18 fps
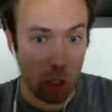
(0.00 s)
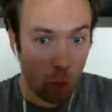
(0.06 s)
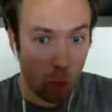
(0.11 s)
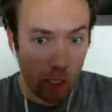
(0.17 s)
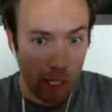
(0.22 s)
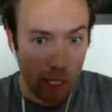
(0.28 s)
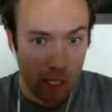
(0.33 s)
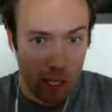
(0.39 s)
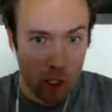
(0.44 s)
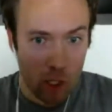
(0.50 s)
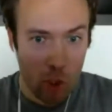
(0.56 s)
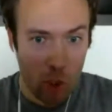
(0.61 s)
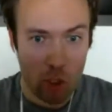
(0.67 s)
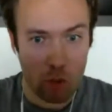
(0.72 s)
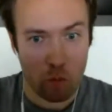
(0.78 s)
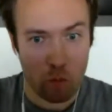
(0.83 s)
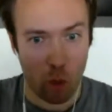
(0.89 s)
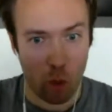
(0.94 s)
What can I use
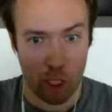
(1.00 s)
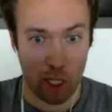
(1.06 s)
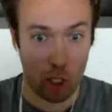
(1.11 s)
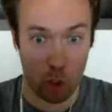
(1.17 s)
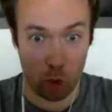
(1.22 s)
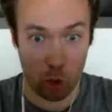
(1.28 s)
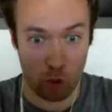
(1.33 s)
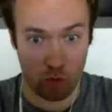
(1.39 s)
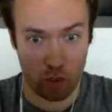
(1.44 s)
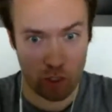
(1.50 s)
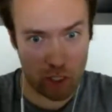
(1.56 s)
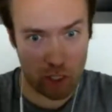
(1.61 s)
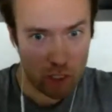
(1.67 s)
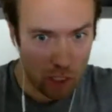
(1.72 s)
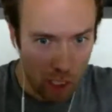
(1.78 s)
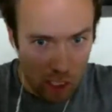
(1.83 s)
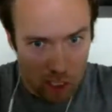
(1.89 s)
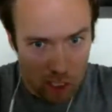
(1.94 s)
it for? Can I use it for this
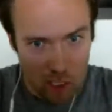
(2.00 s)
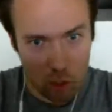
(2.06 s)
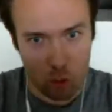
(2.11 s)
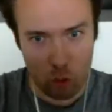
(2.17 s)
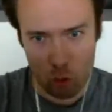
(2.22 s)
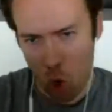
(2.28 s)
thing? Can I use it?